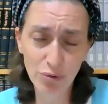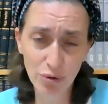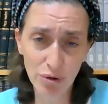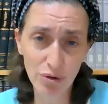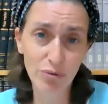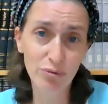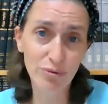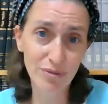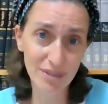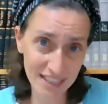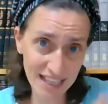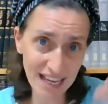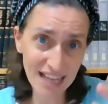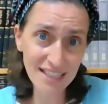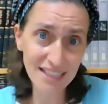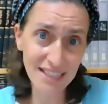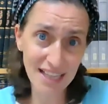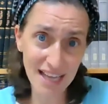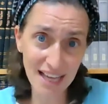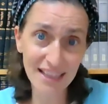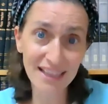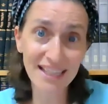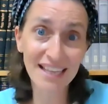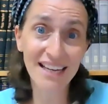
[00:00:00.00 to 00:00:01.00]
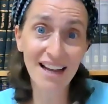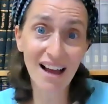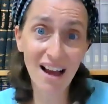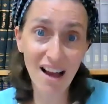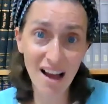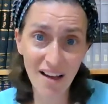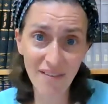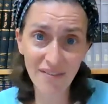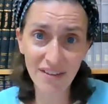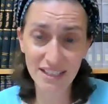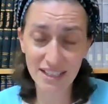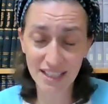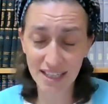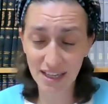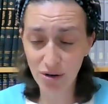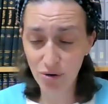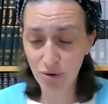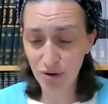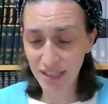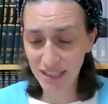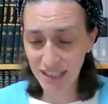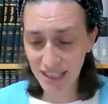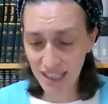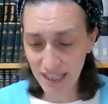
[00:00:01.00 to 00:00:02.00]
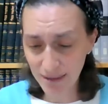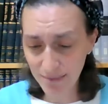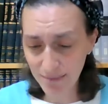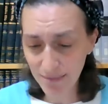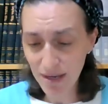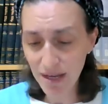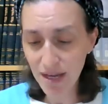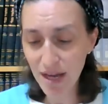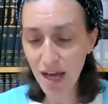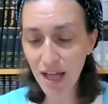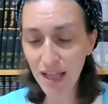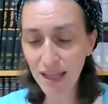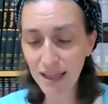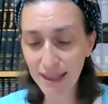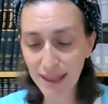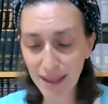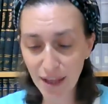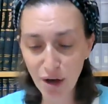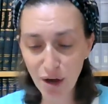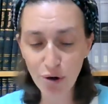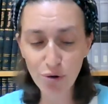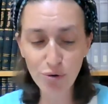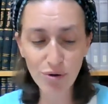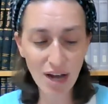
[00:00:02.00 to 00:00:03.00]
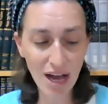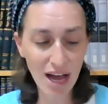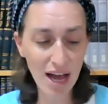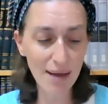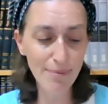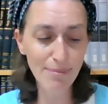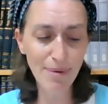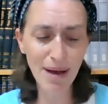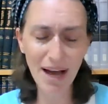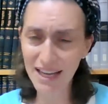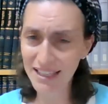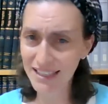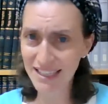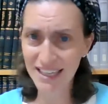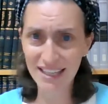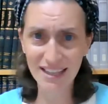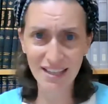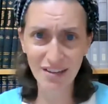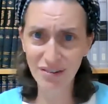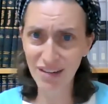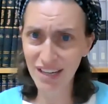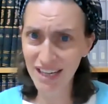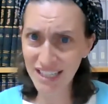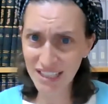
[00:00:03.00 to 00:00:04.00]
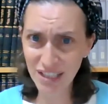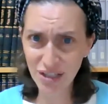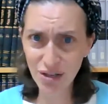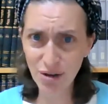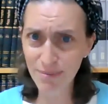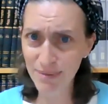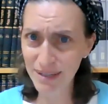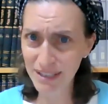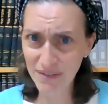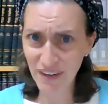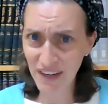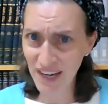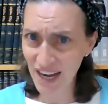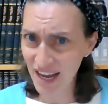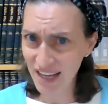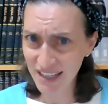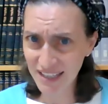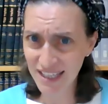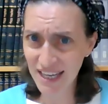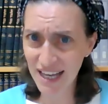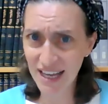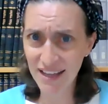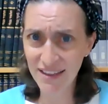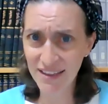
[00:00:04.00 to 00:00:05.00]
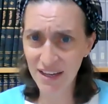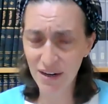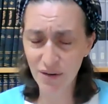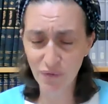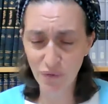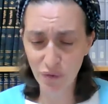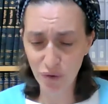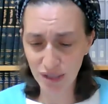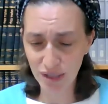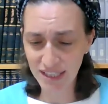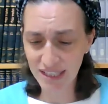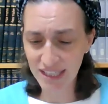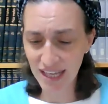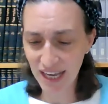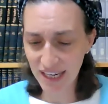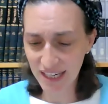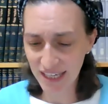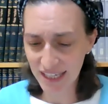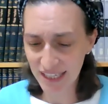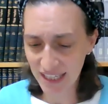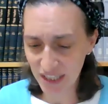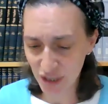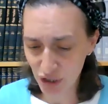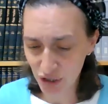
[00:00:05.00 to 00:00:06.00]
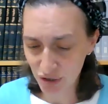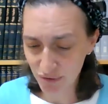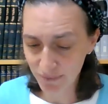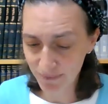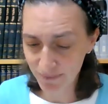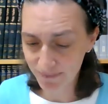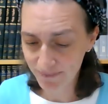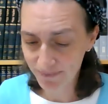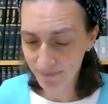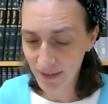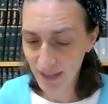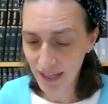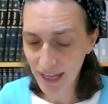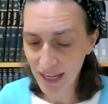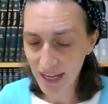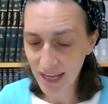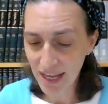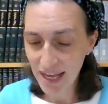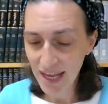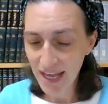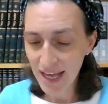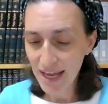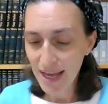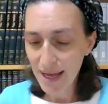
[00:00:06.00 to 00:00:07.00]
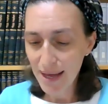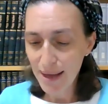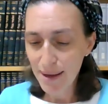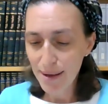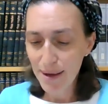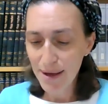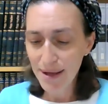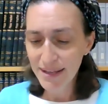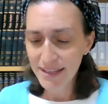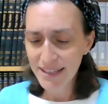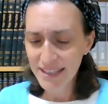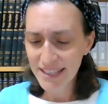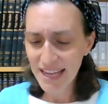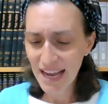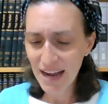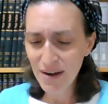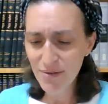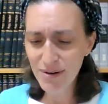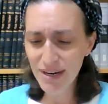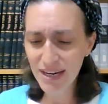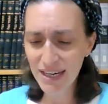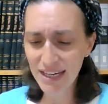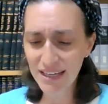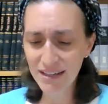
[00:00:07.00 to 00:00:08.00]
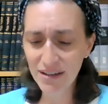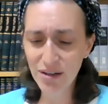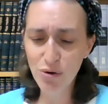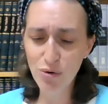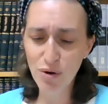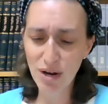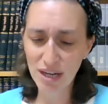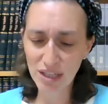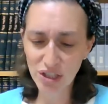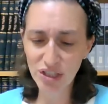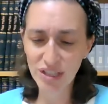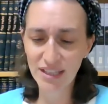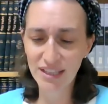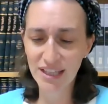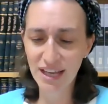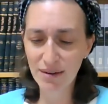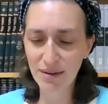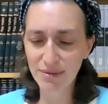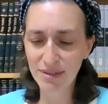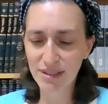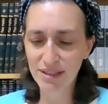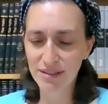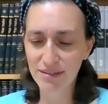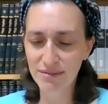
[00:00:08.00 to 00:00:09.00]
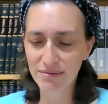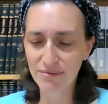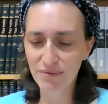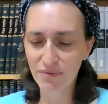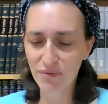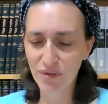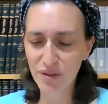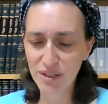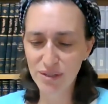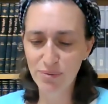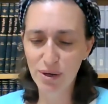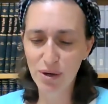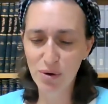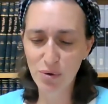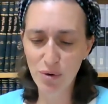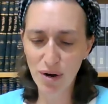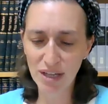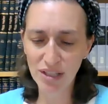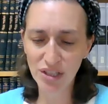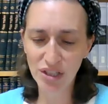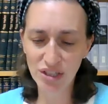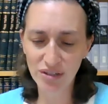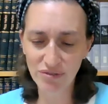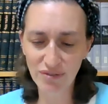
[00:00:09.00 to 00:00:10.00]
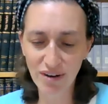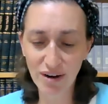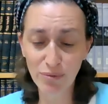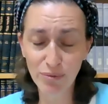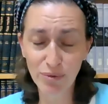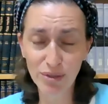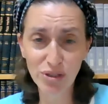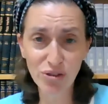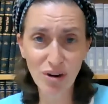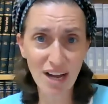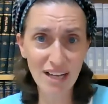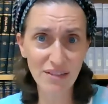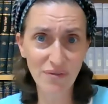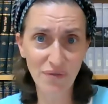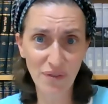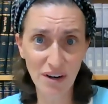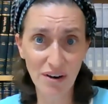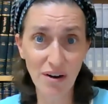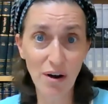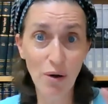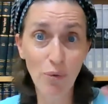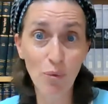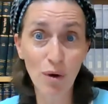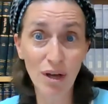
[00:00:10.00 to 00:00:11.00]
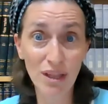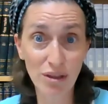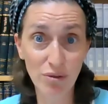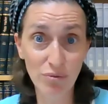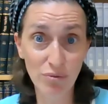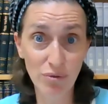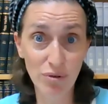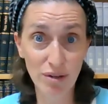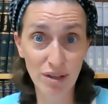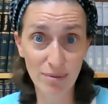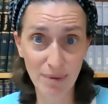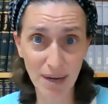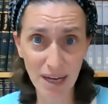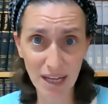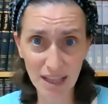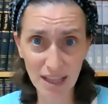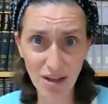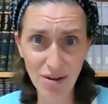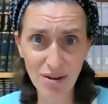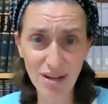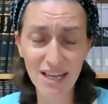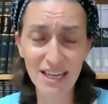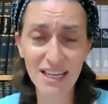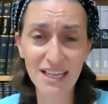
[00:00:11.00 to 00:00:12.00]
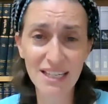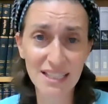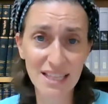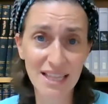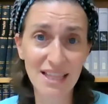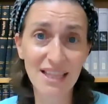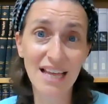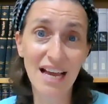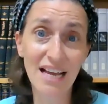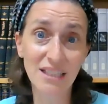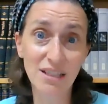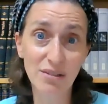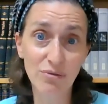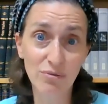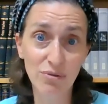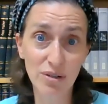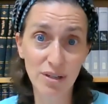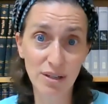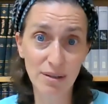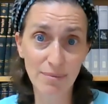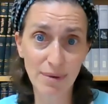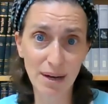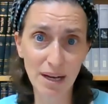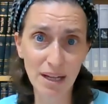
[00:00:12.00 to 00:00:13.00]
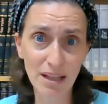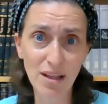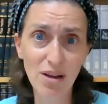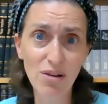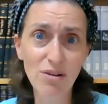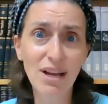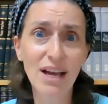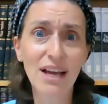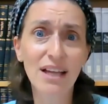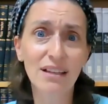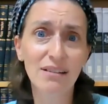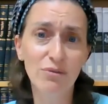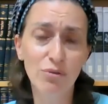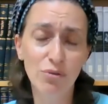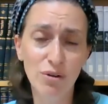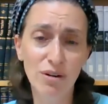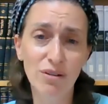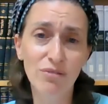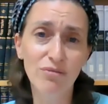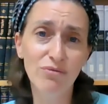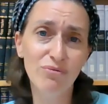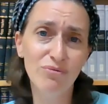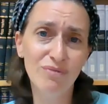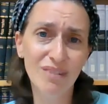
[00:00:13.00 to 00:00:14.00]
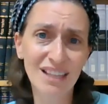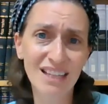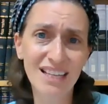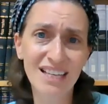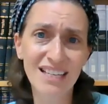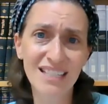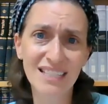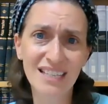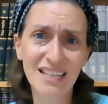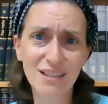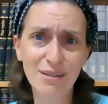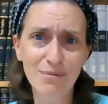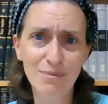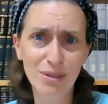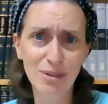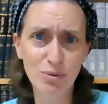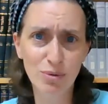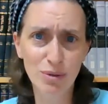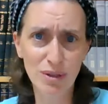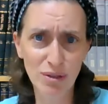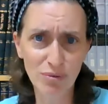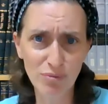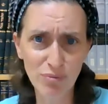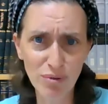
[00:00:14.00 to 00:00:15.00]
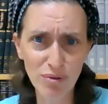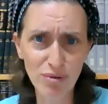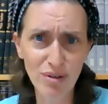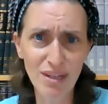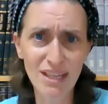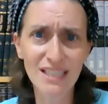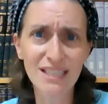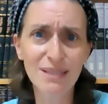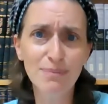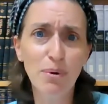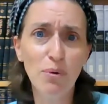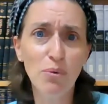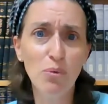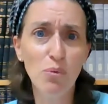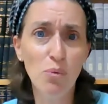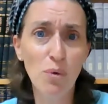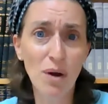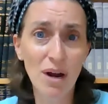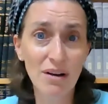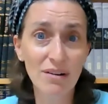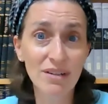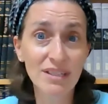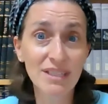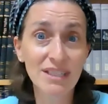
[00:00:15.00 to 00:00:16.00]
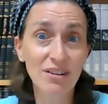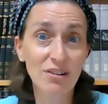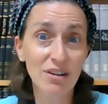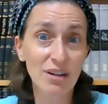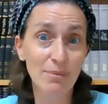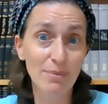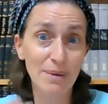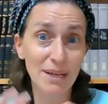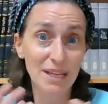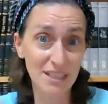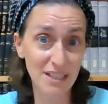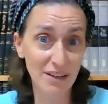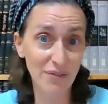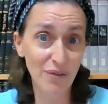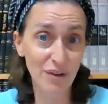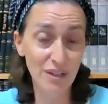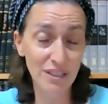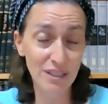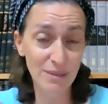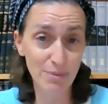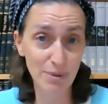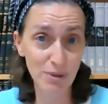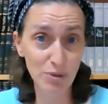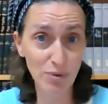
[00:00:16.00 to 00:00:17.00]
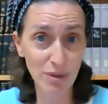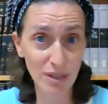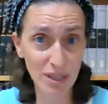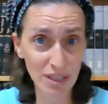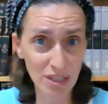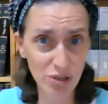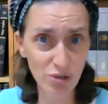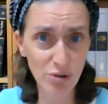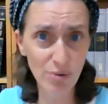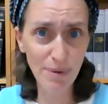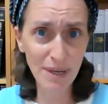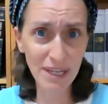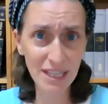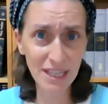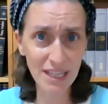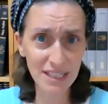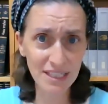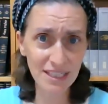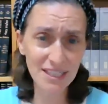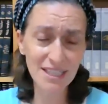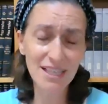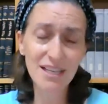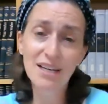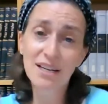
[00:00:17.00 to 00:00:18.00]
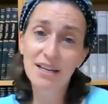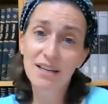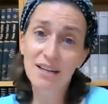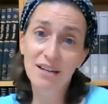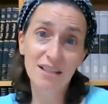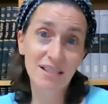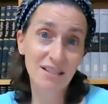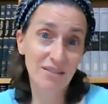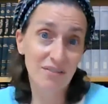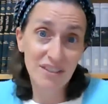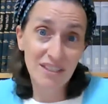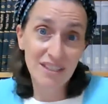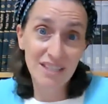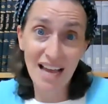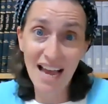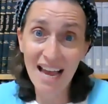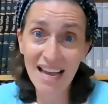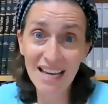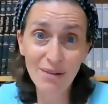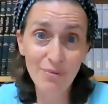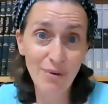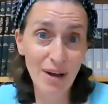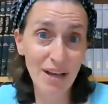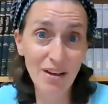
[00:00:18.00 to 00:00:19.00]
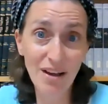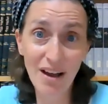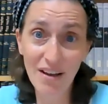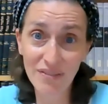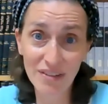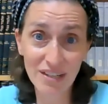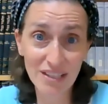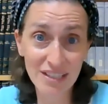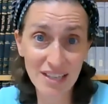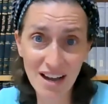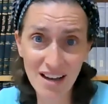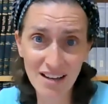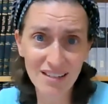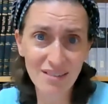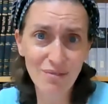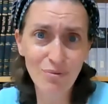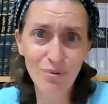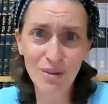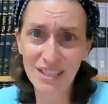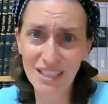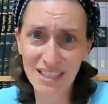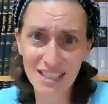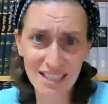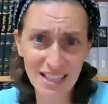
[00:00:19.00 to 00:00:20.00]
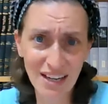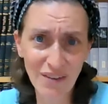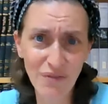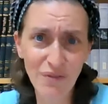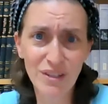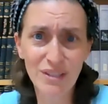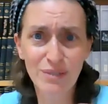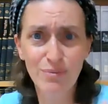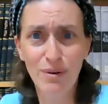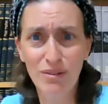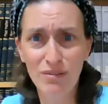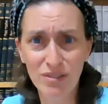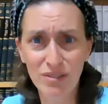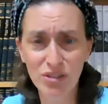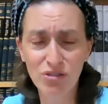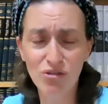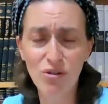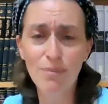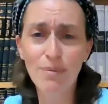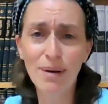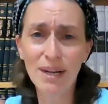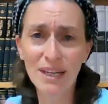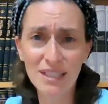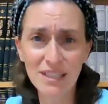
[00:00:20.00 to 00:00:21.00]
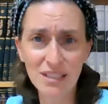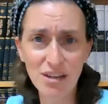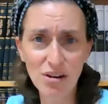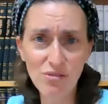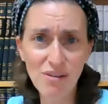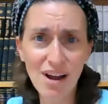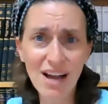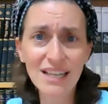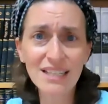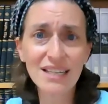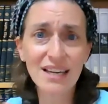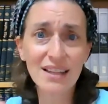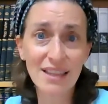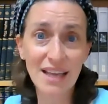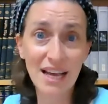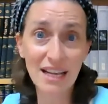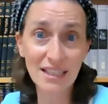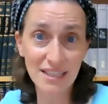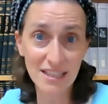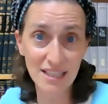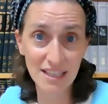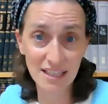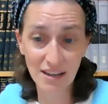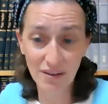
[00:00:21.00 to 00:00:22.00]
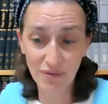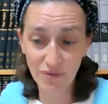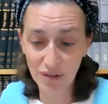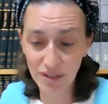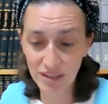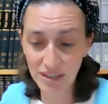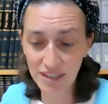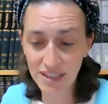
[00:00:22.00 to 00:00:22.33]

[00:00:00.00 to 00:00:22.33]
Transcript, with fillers: or who says that, then obviously, according to him, lo kai ba'ase. There is no mitzvah ase, and therefore it's not an issue. Now we're going to question. That was first we questioned, right? We tried to figure out what the root of the machloket is. That's the root of the machloket, or really, it's not so much what the root is, but where is there going to be a difference between the two opinions? Because if it's anyway, you have to dunk. What's the difference? Whether it's Rabban or Doraita, that's the difference.